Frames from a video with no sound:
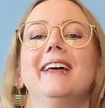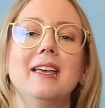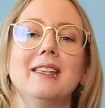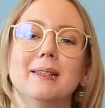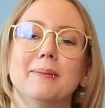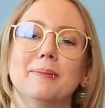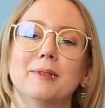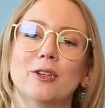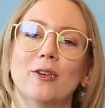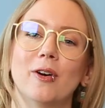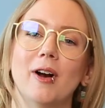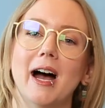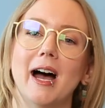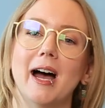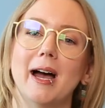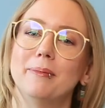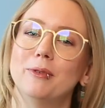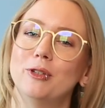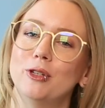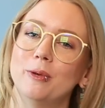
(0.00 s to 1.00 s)

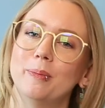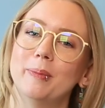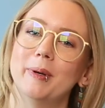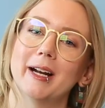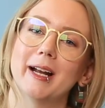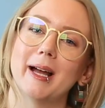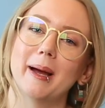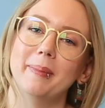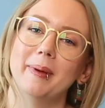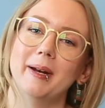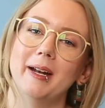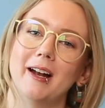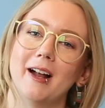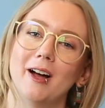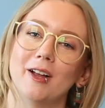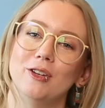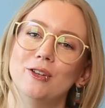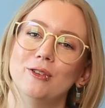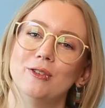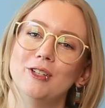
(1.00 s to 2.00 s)
Subscribe to Put a Cup in It
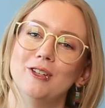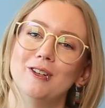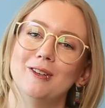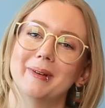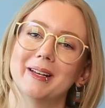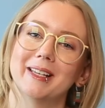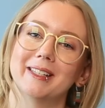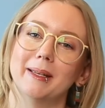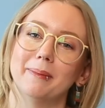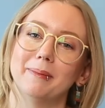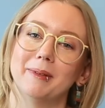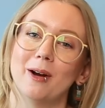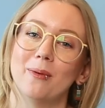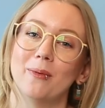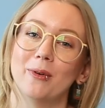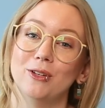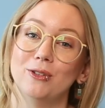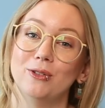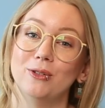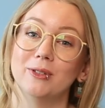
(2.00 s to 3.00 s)
on YouTube, except I don't
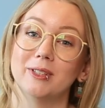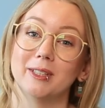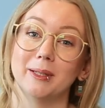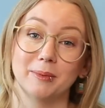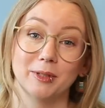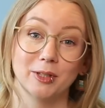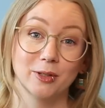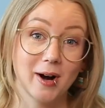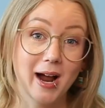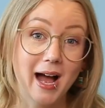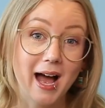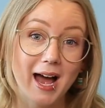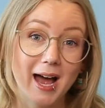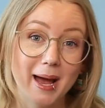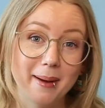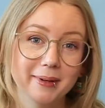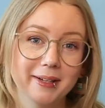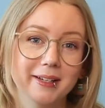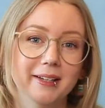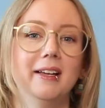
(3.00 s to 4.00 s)
want you to
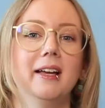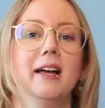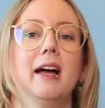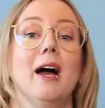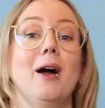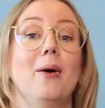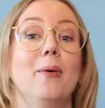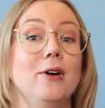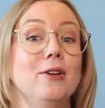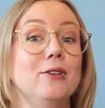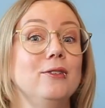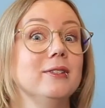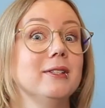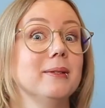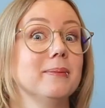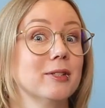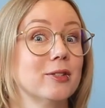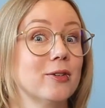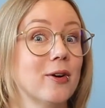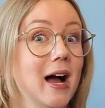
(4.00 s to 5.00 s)
subscribe. I want you to
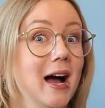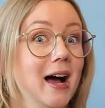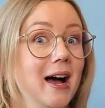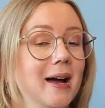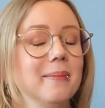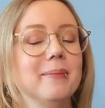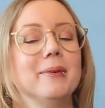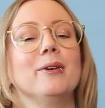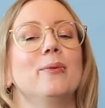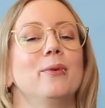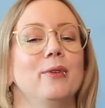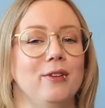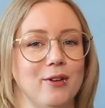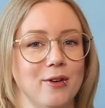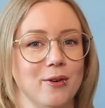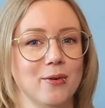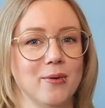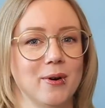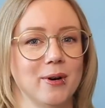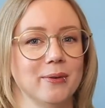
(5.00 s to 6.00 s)
subscribe with
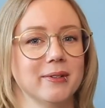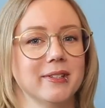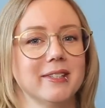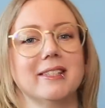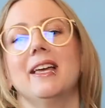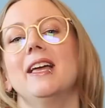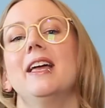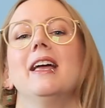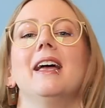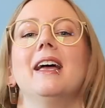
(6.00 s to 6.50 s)
no quotes.